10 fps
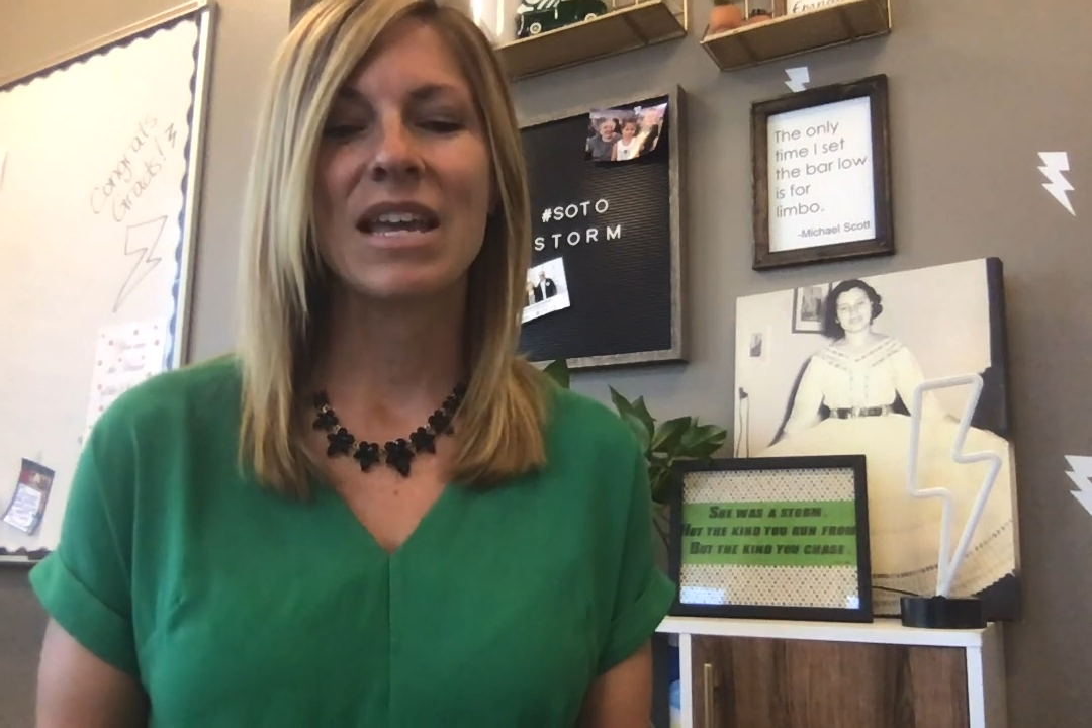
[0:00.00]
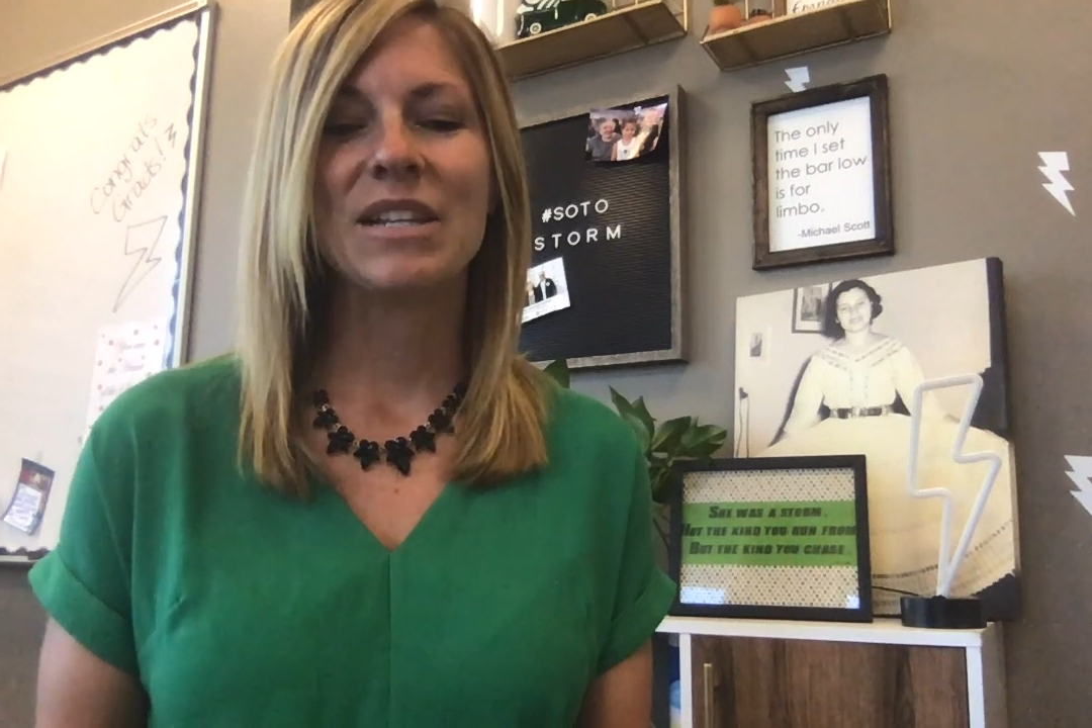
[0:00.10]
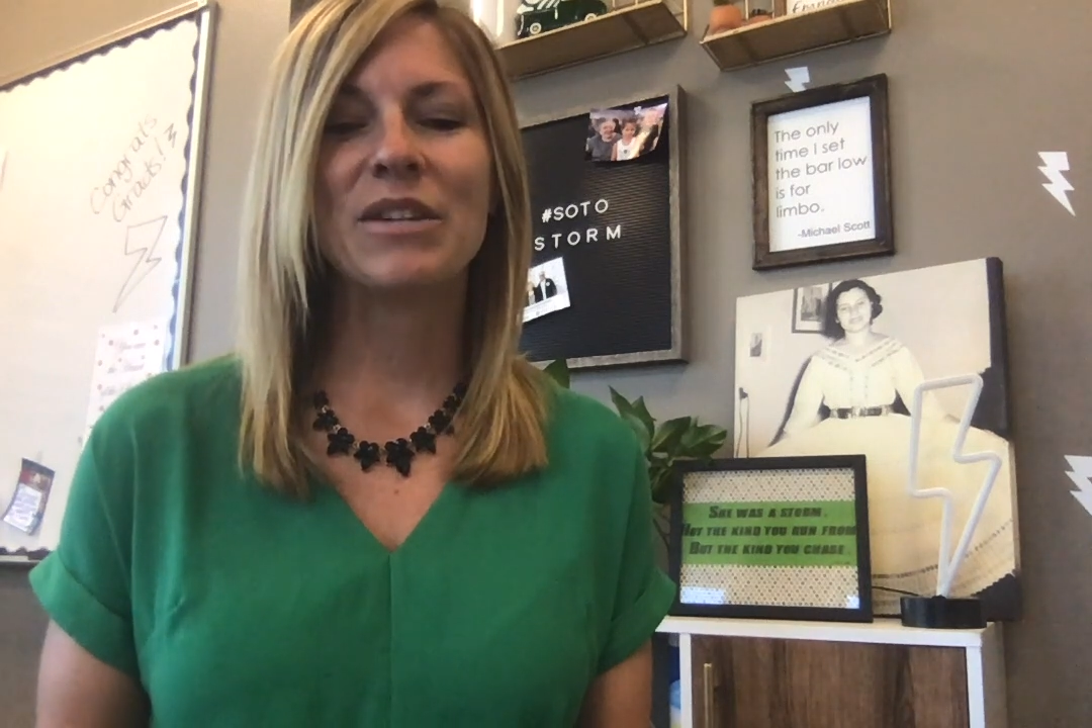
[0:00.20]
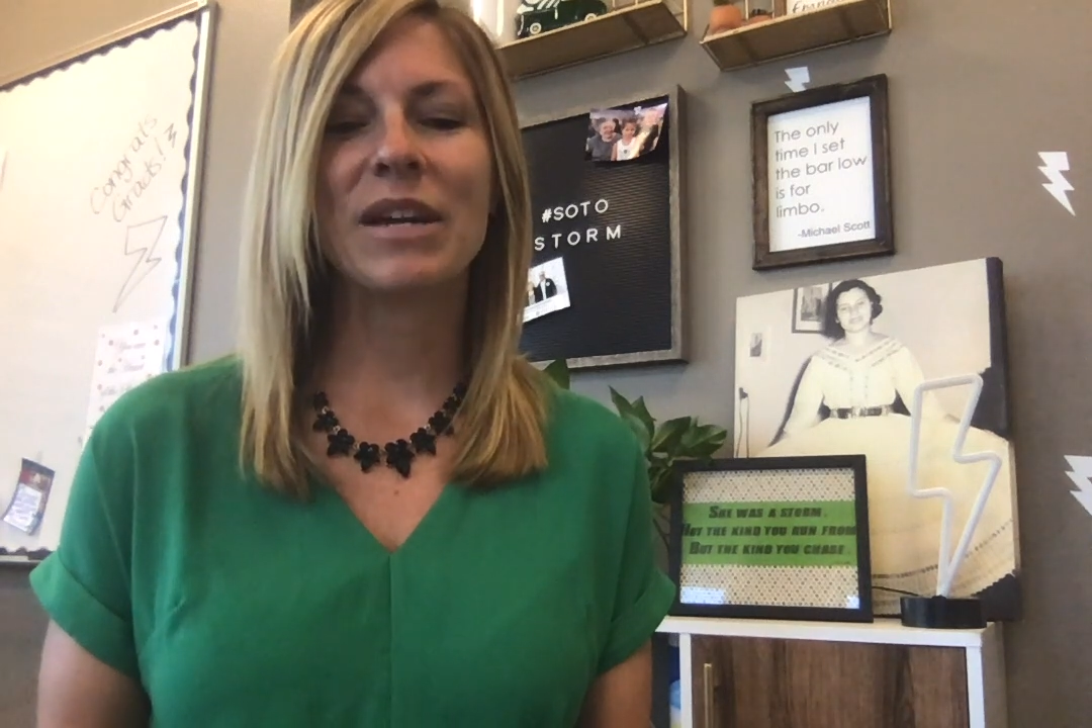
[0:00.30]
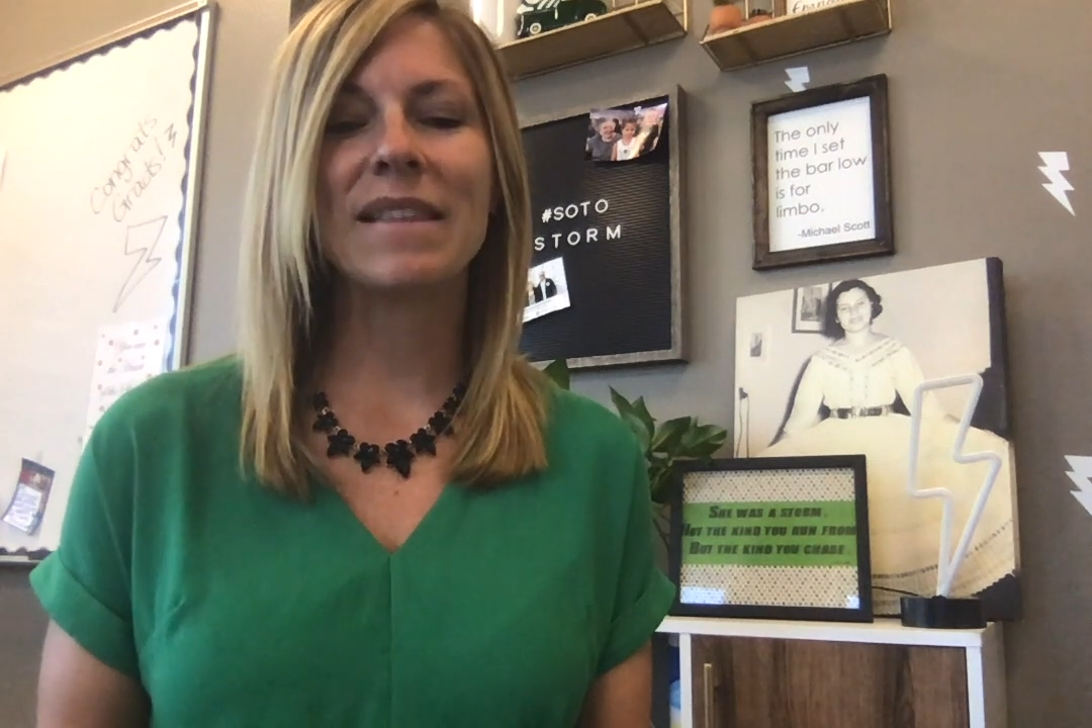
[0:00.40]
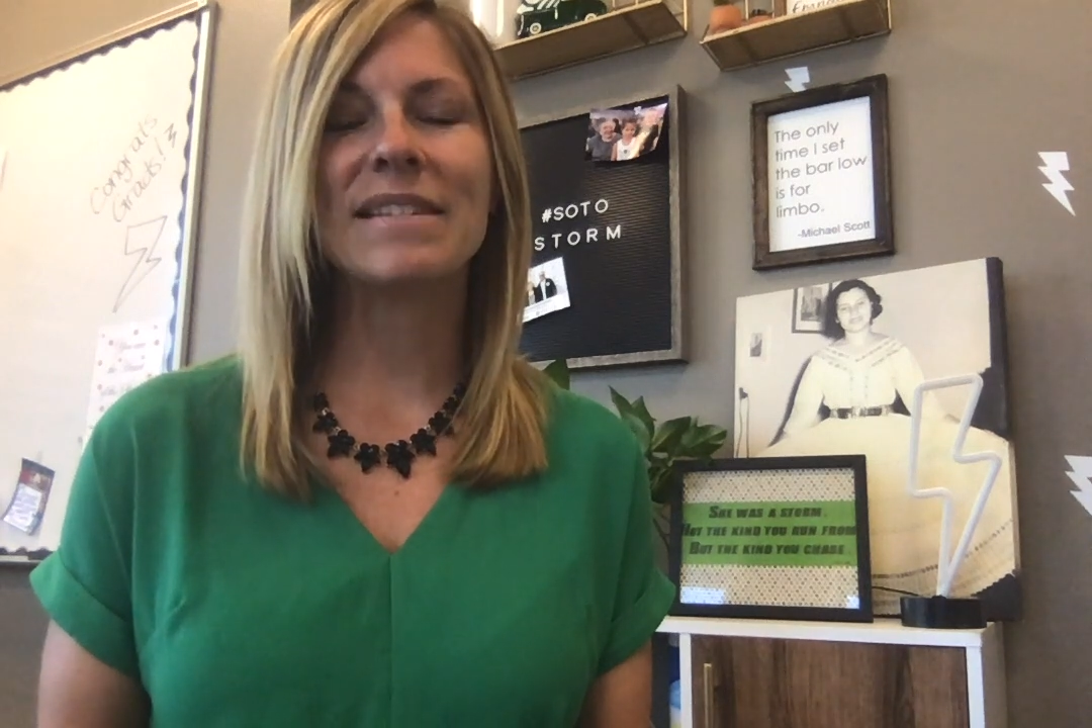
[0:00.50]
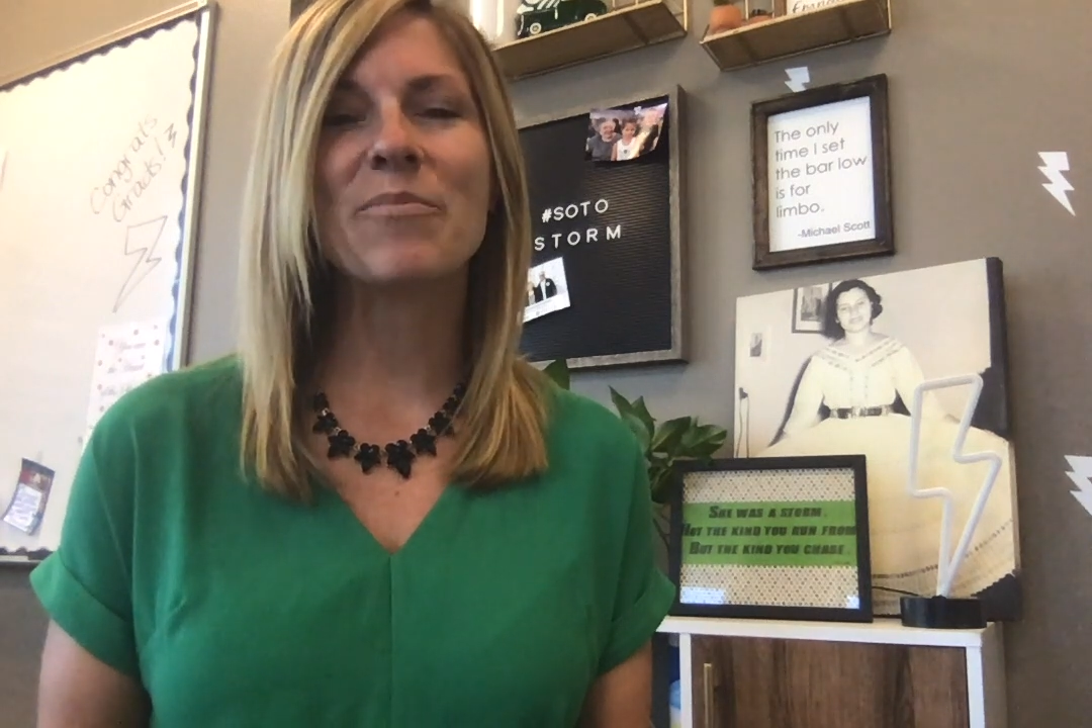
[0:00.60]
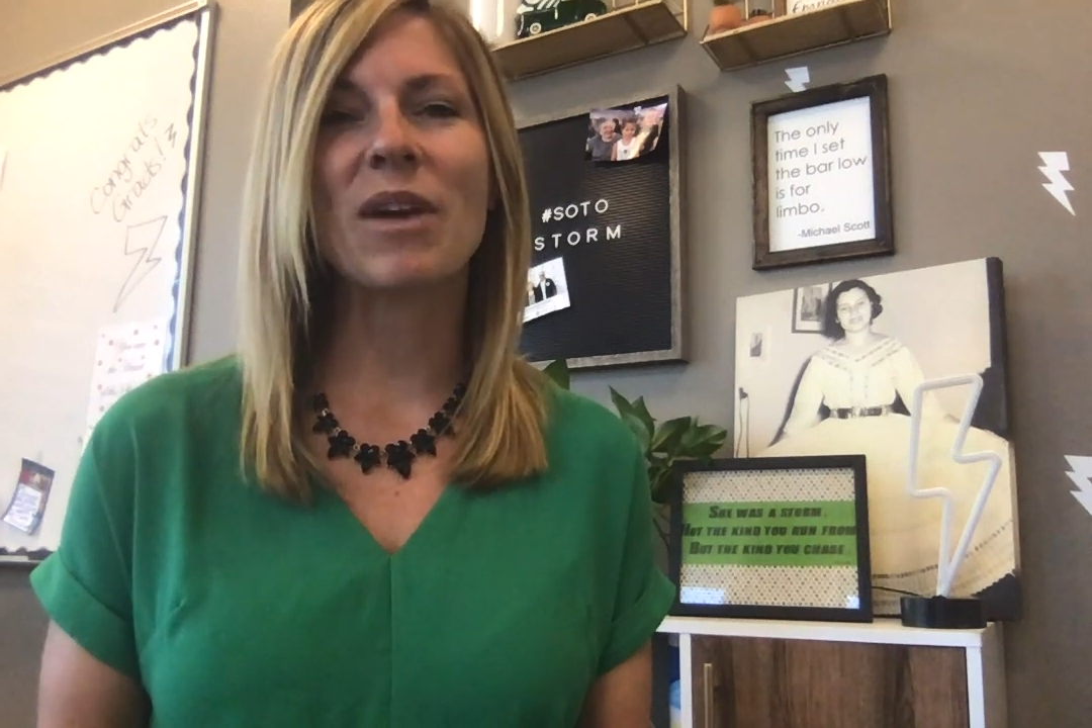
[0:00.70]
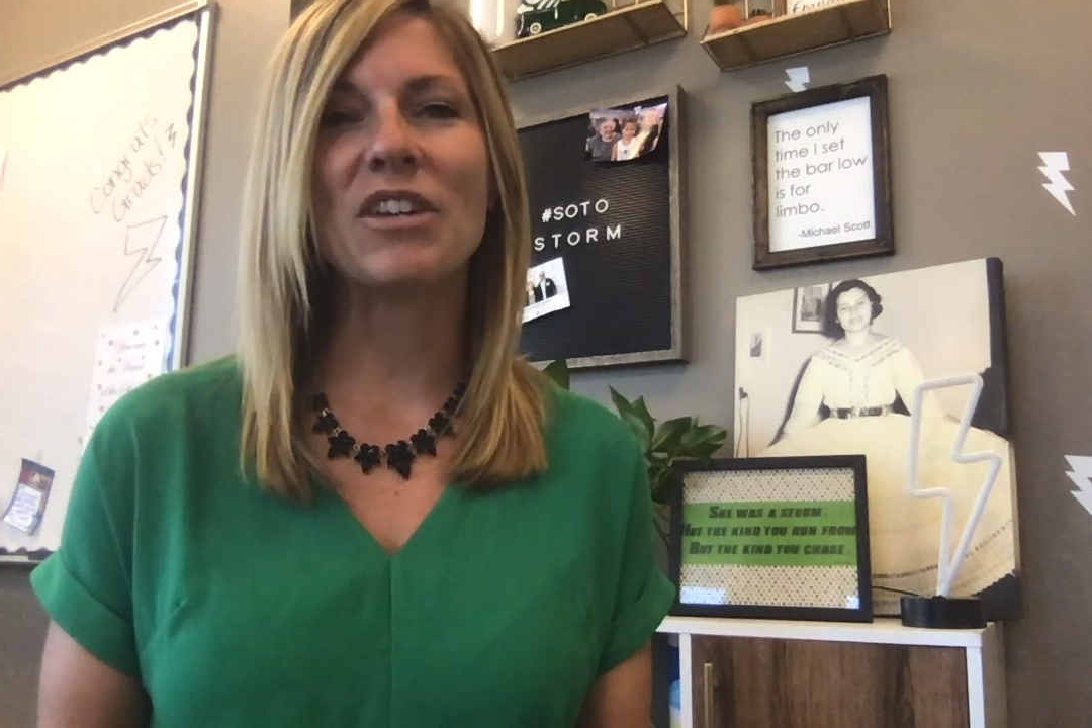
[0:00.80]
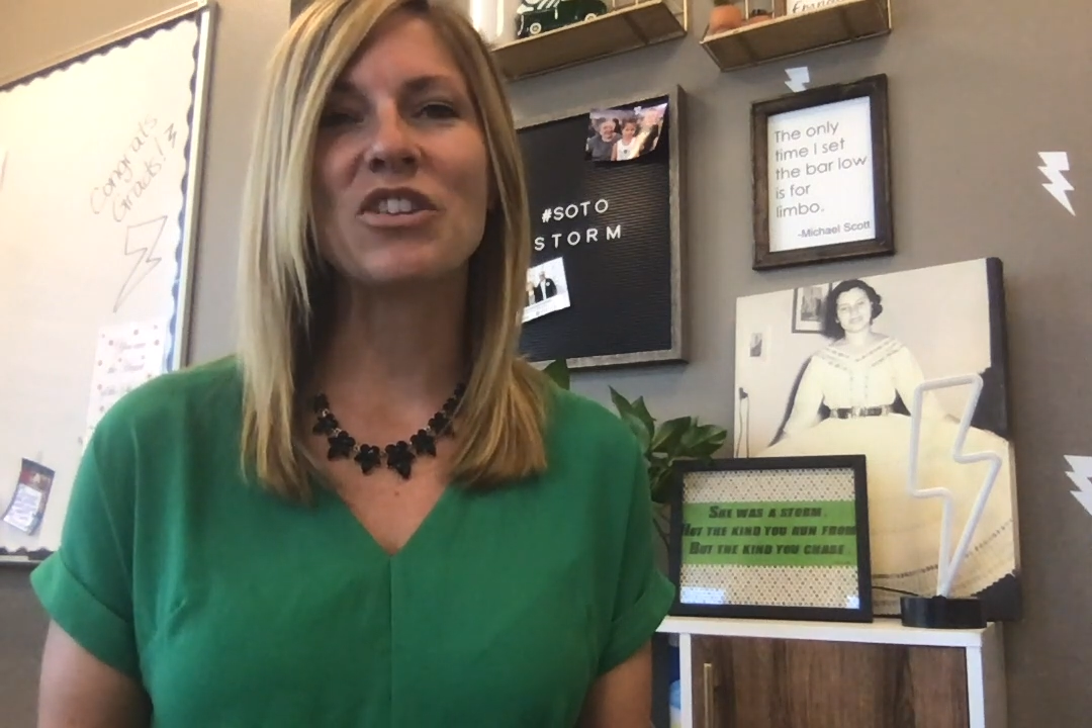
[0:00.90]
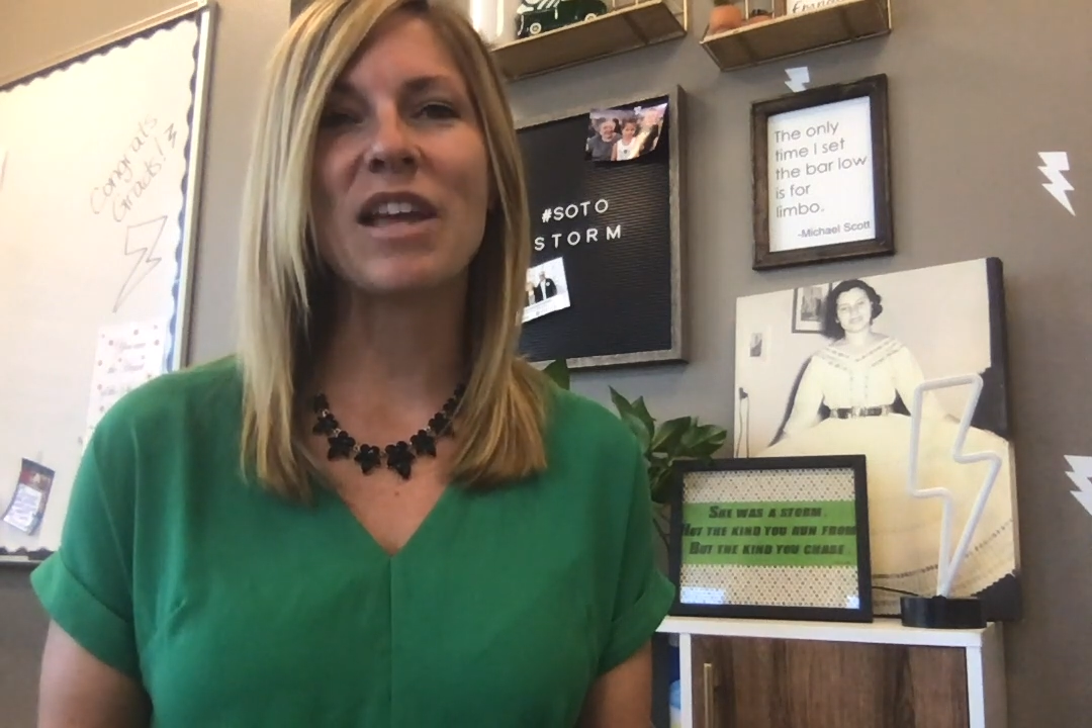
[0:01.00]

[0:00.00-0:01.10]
During the Depression